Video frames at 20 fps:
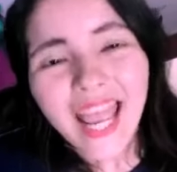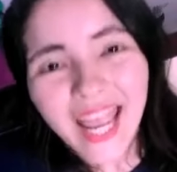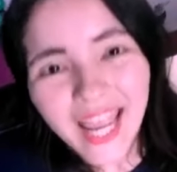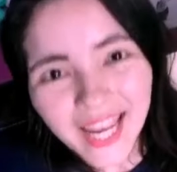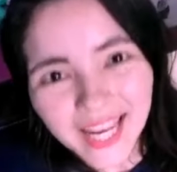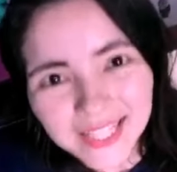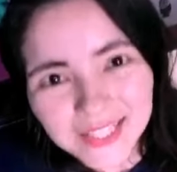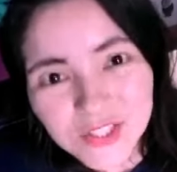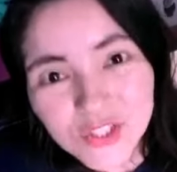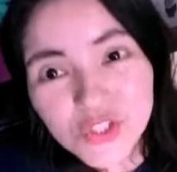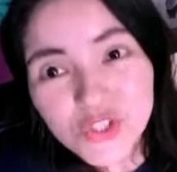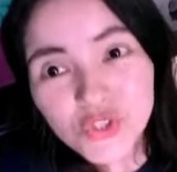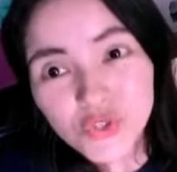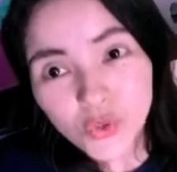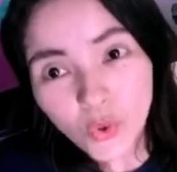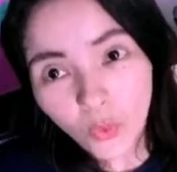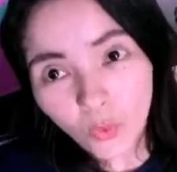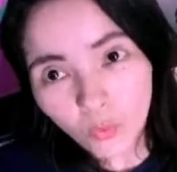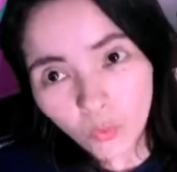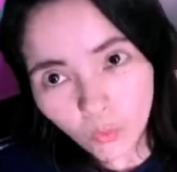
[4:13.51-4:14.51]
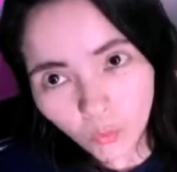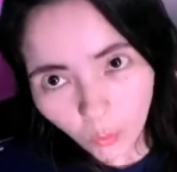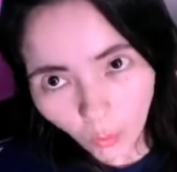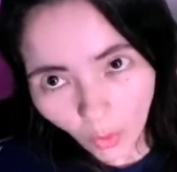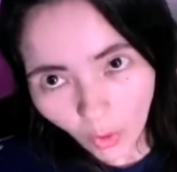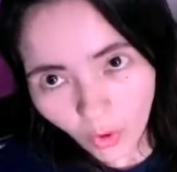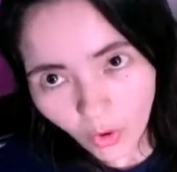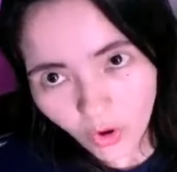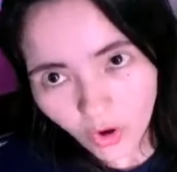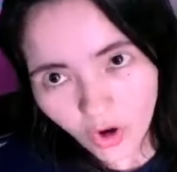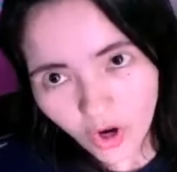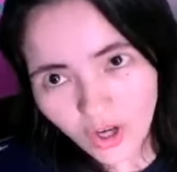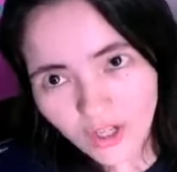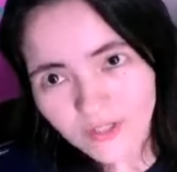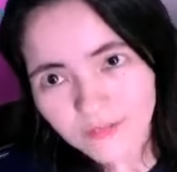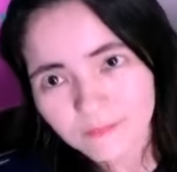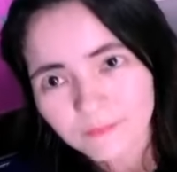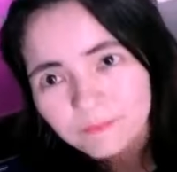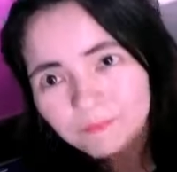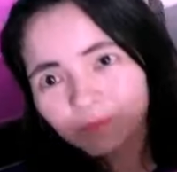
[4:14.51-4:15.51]
and so
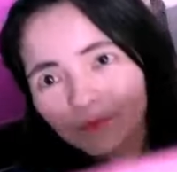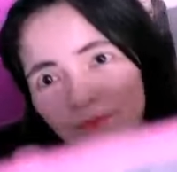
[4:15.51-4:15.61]
on.